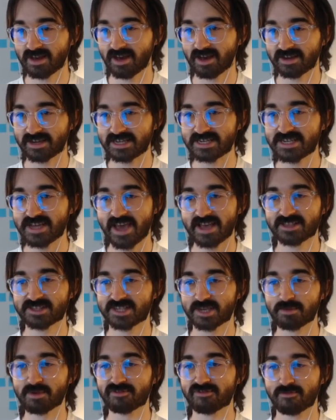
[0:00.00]
contains
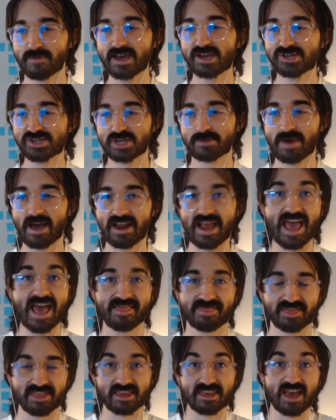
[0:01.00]
some information about
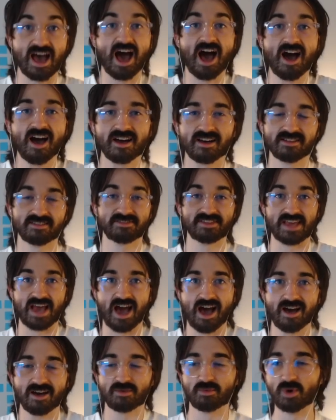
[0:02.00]
the
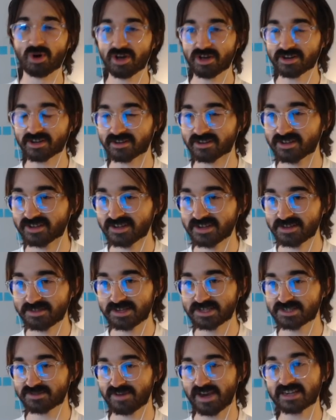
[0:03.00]
word.
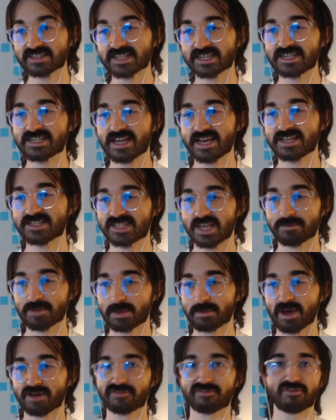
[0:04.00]
This vector contains something
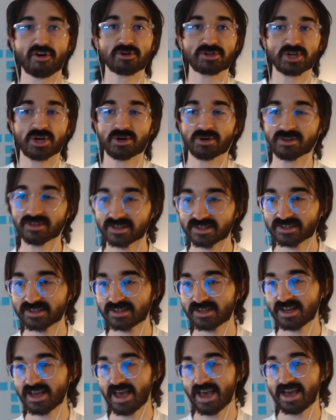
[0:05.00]
about photo,
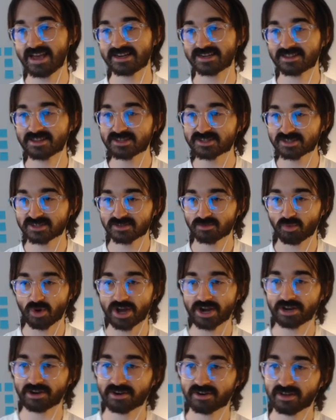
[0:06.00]
and this
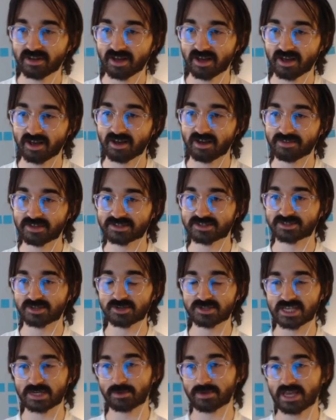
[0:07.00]
one that's
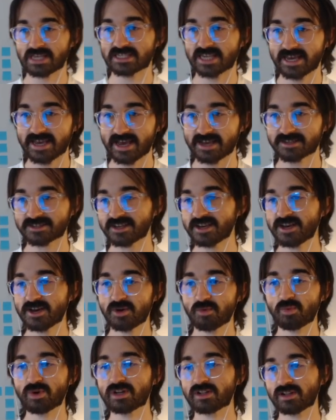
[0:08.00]
associated with SKS
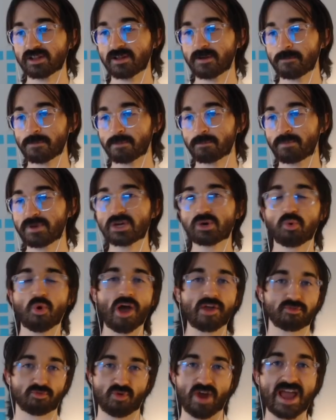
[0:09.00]
will be
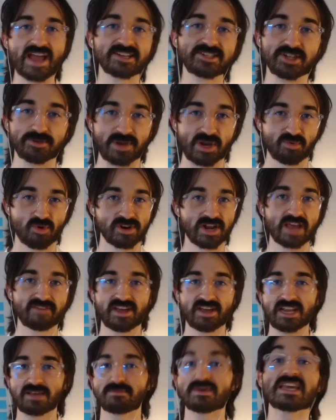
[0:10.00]
quite random and it won't have
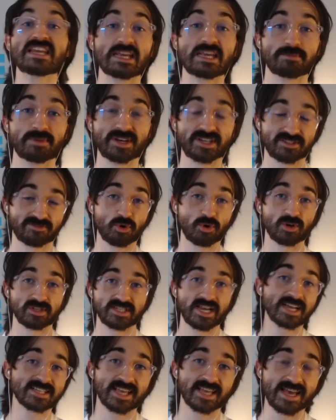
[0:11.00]
any meaning because, of course,
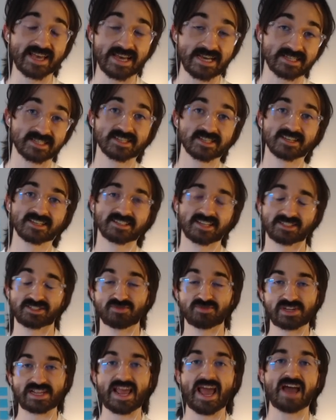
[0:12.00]
SKS doesn't
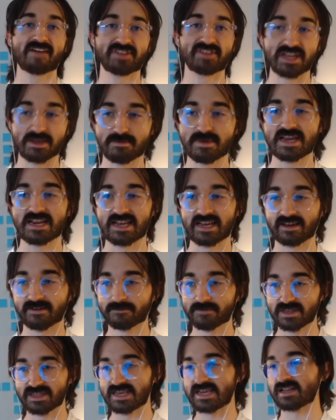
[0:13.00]
really have any meaning
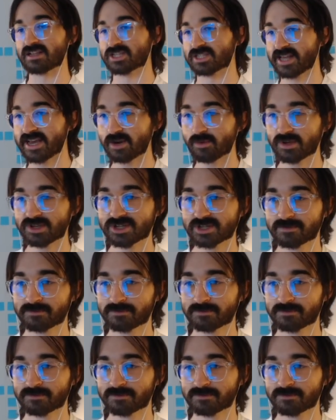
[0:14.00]
in the English language.